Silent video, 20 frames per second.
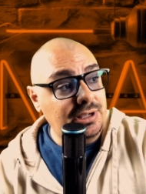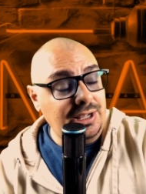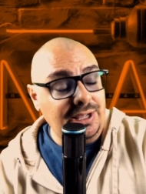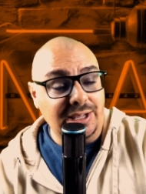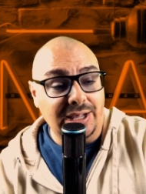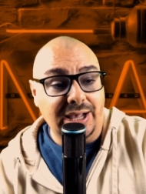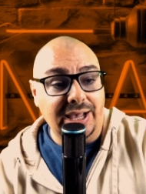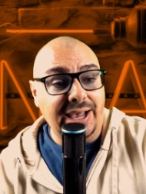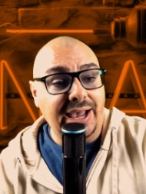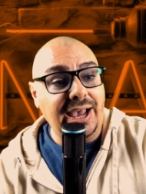I,
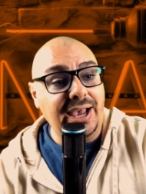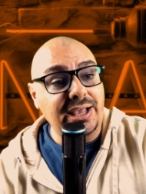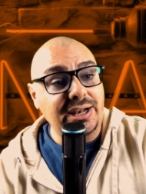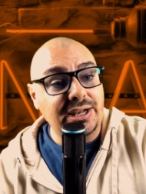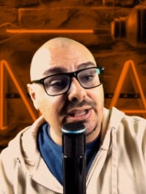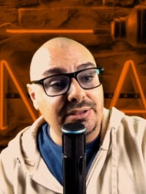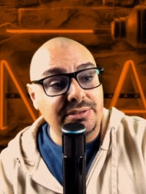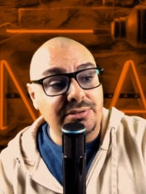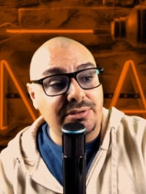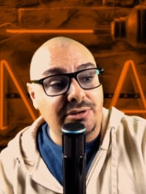I hate
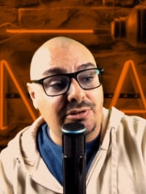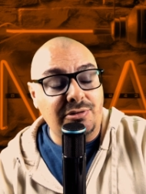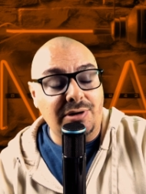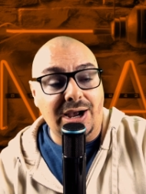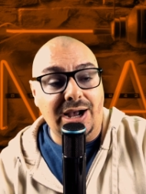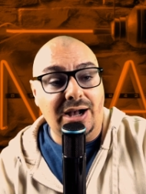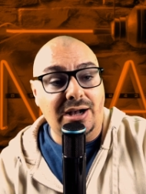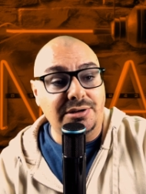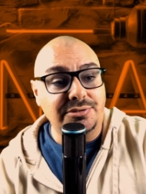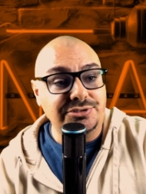it. The
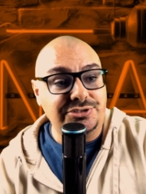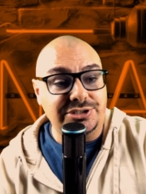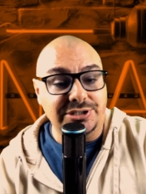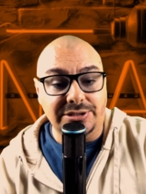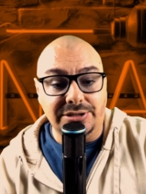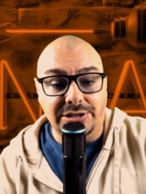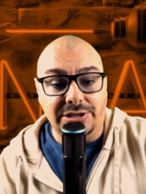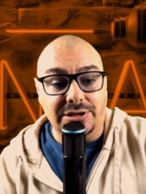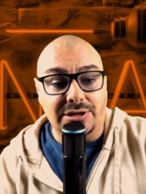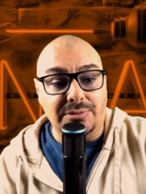crowds, you,
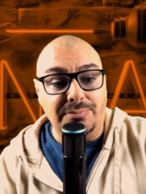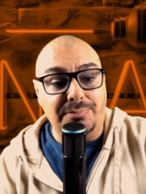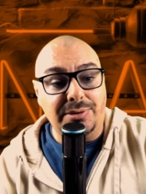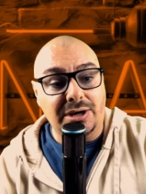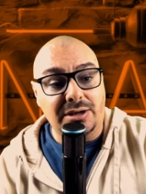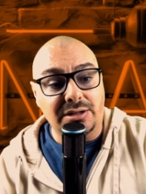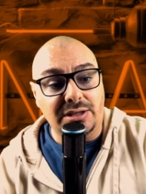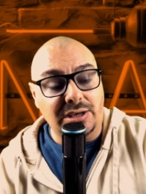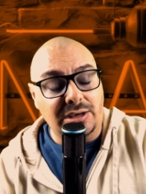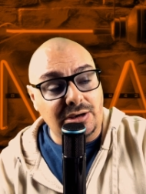you can
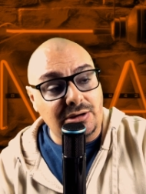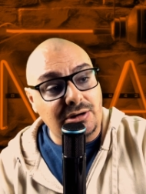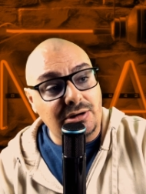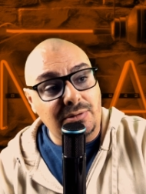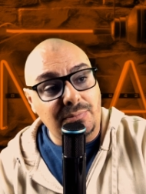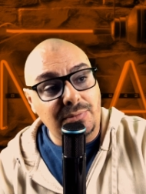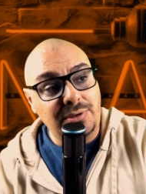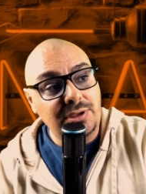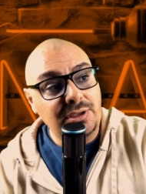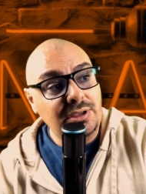barely hear
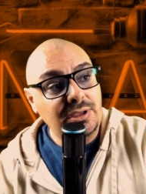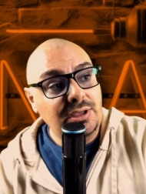them.